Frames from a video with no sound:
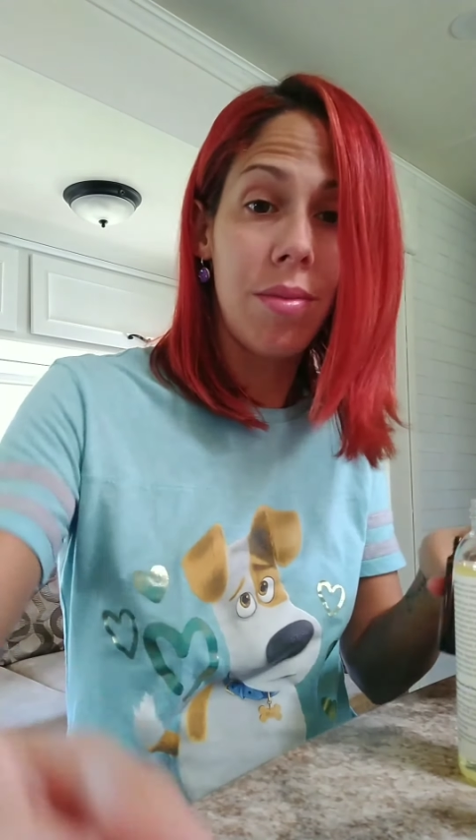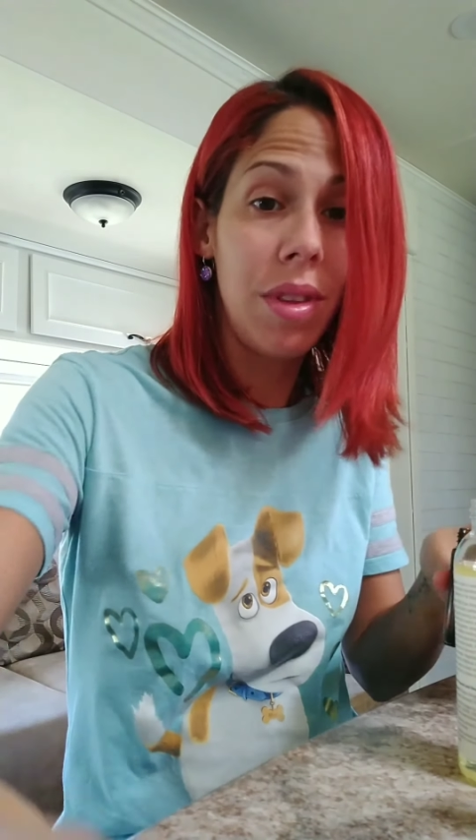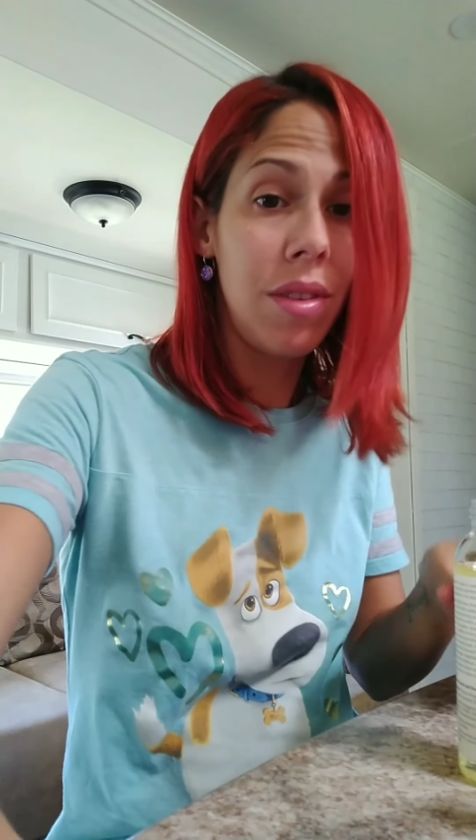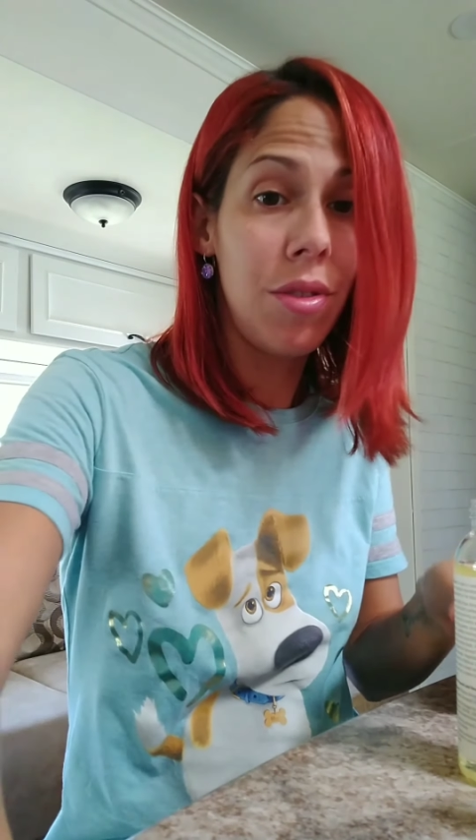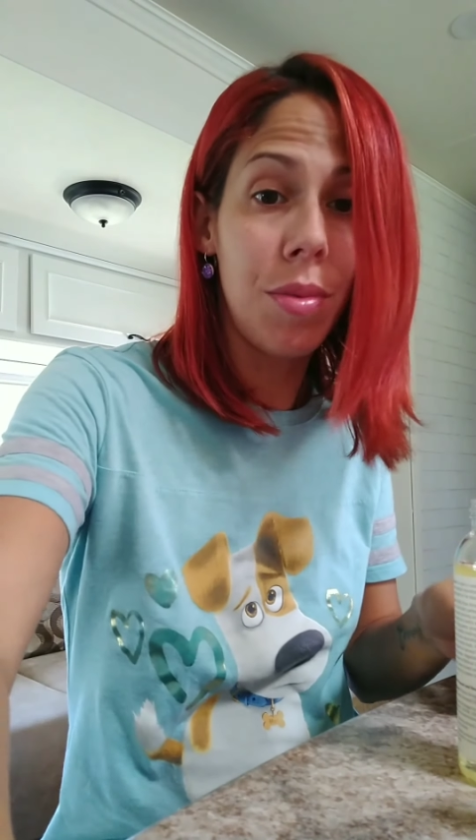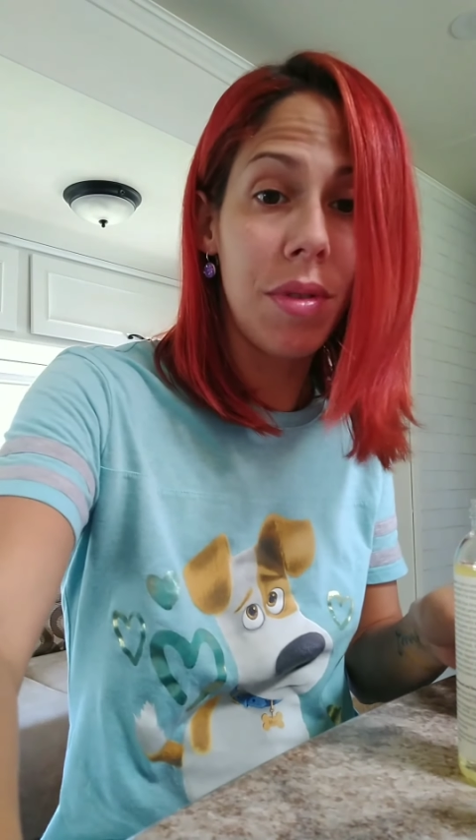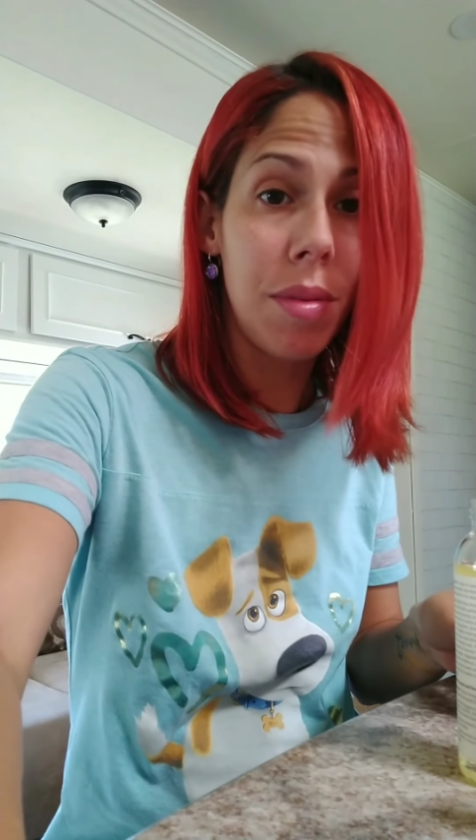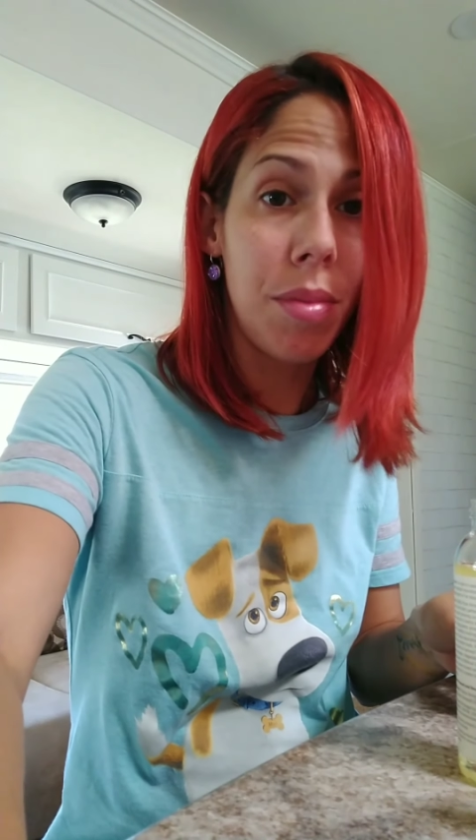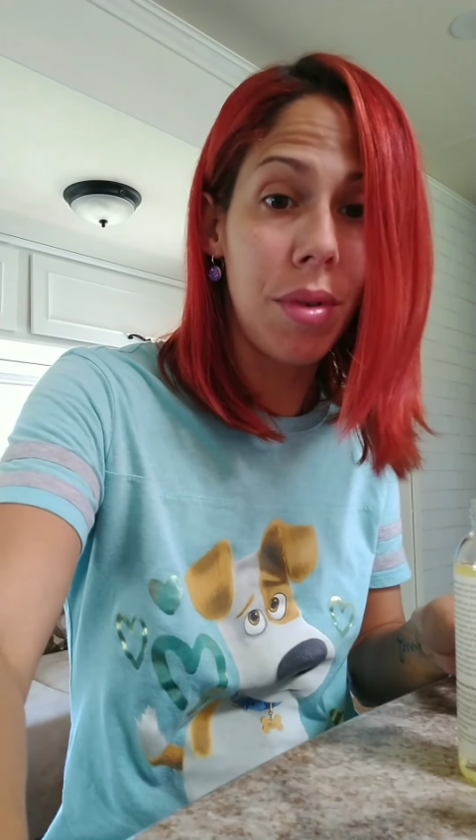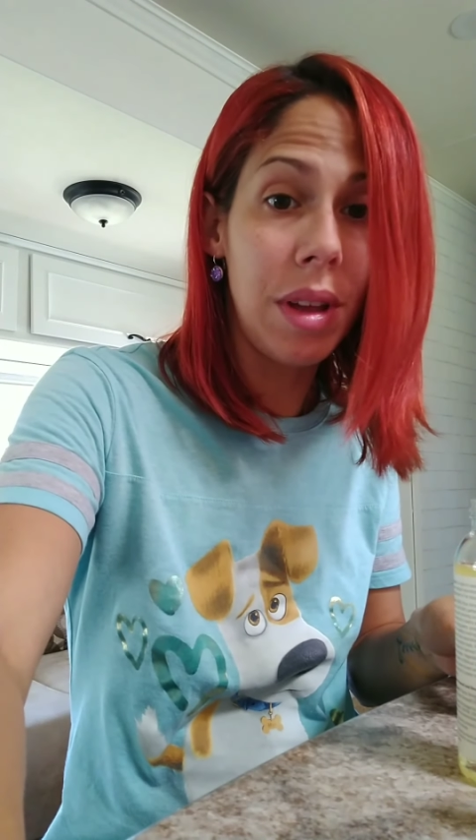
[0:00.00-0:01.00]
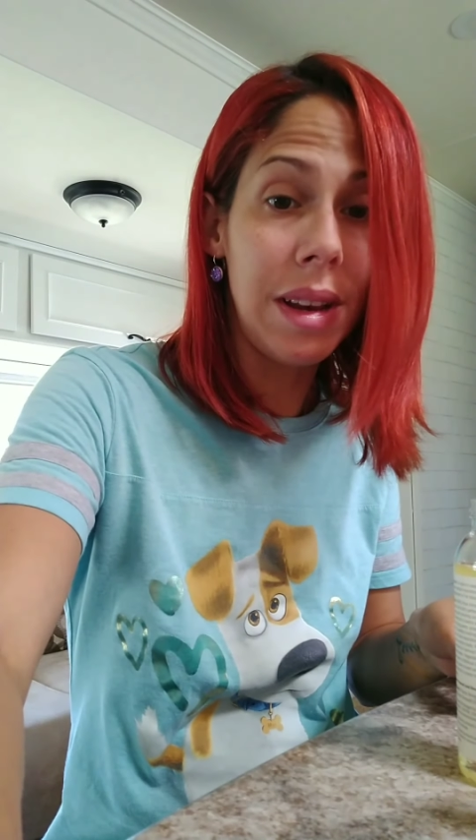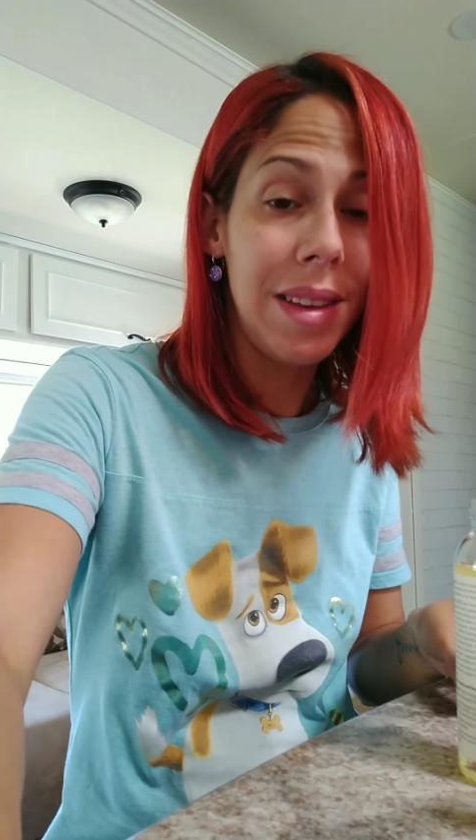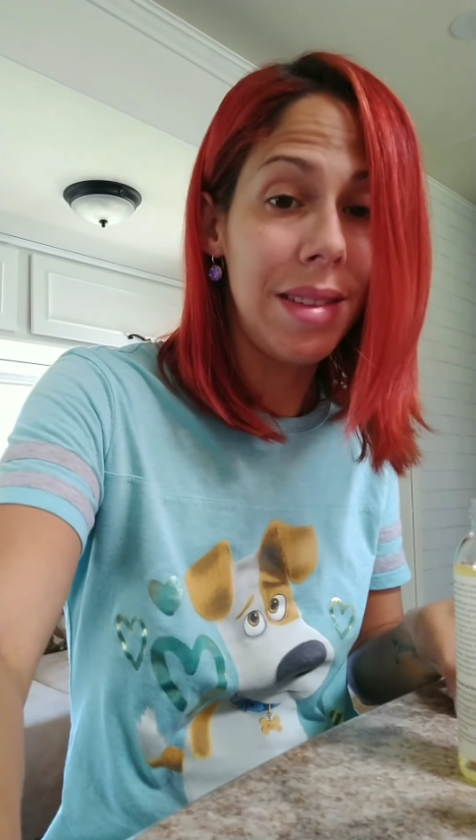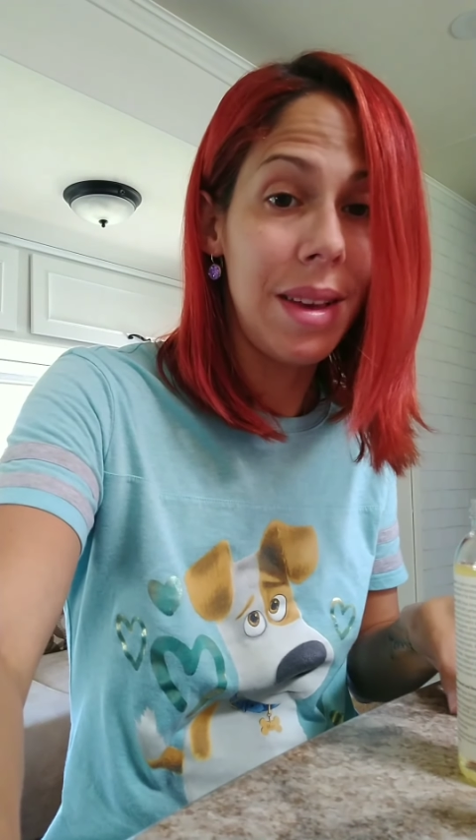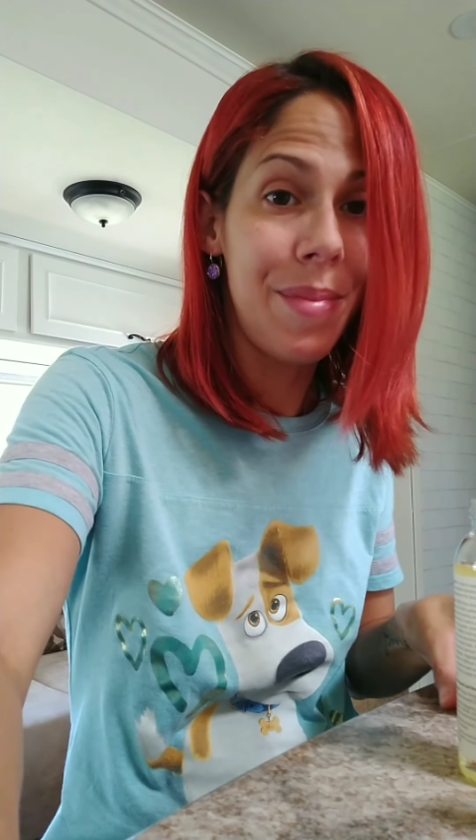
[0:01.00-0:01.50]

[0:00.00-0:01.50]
Really super simple and easy.